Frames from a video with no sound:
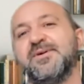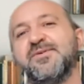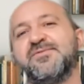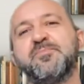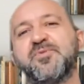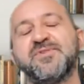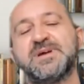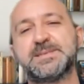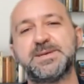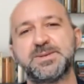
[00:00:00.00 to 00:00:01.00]
of
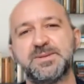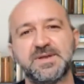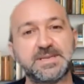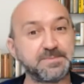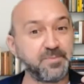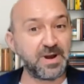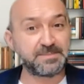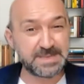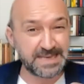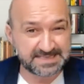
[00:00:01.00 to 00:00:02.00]
improvisation that is
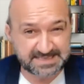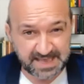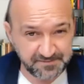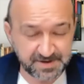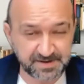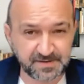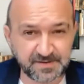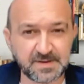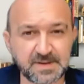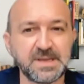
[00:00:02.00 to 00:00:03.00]
perhaps less evident